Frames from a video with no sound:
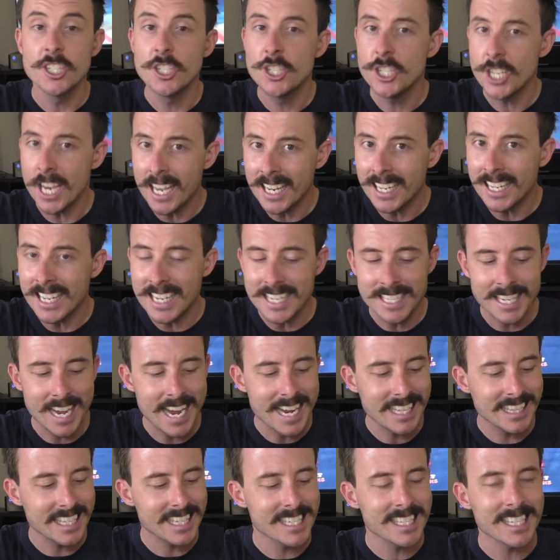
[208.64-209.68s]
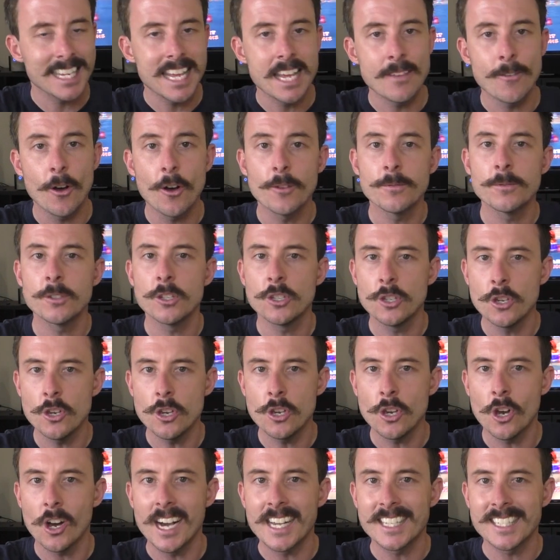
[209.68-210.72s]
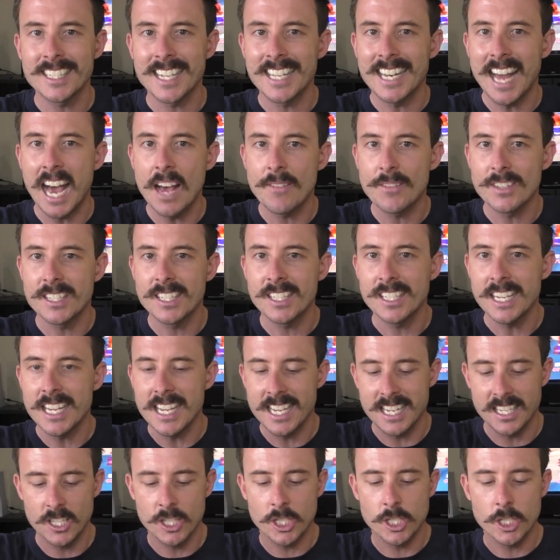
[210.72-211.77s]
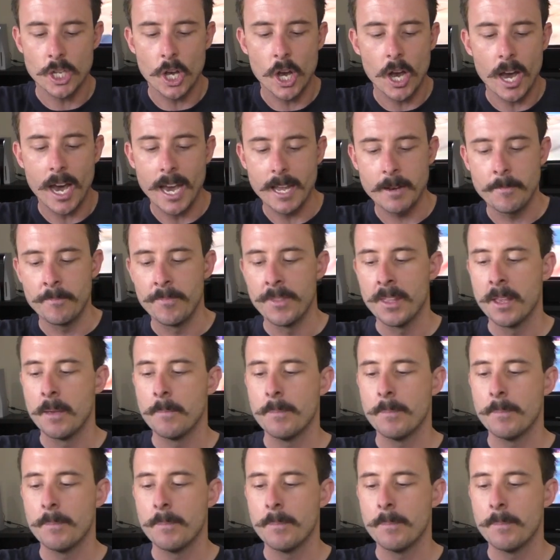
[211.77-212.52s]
take the sleeve off so you guys can have a see inside.